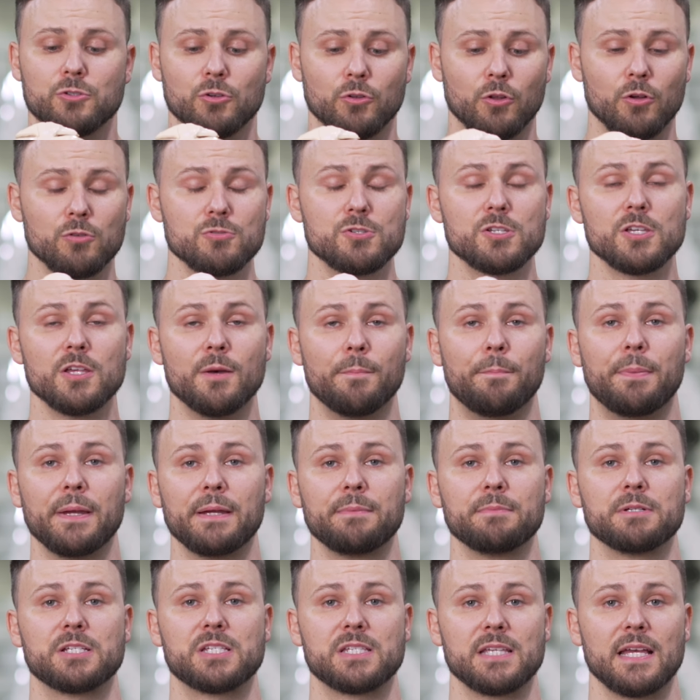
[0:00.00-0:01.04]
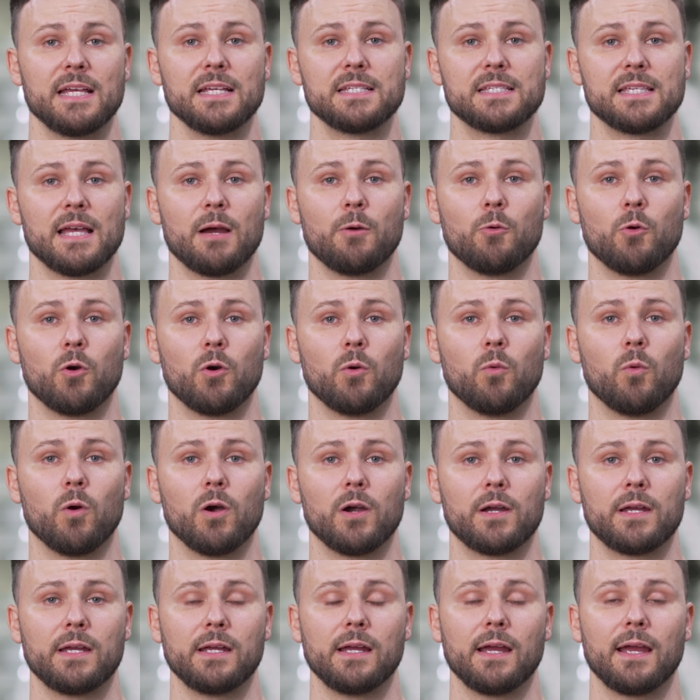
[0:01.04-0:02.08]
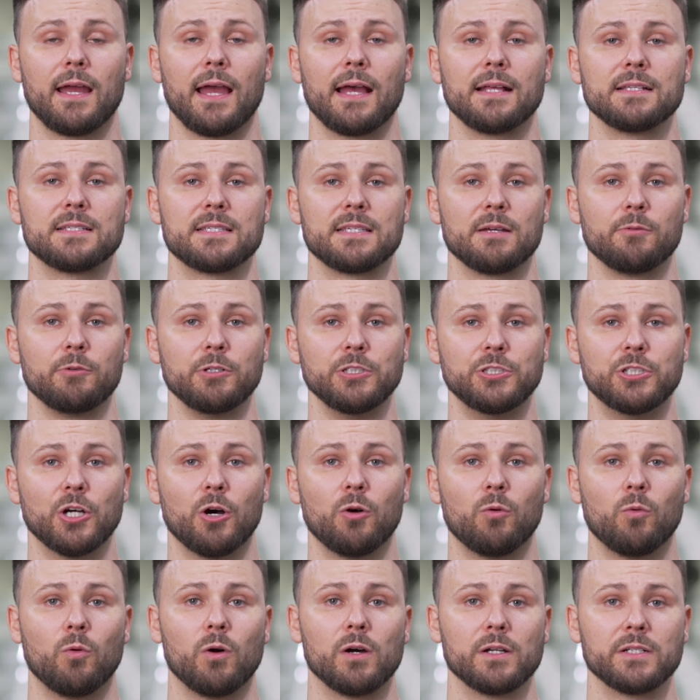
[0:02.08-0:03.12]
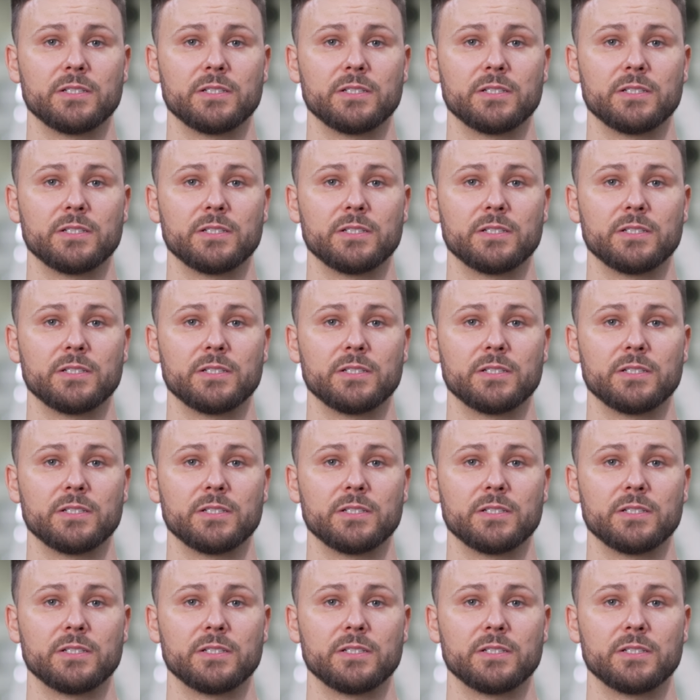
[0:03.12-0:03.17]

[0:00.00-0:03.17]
those are the big mistakes that we're working against that we don't wanna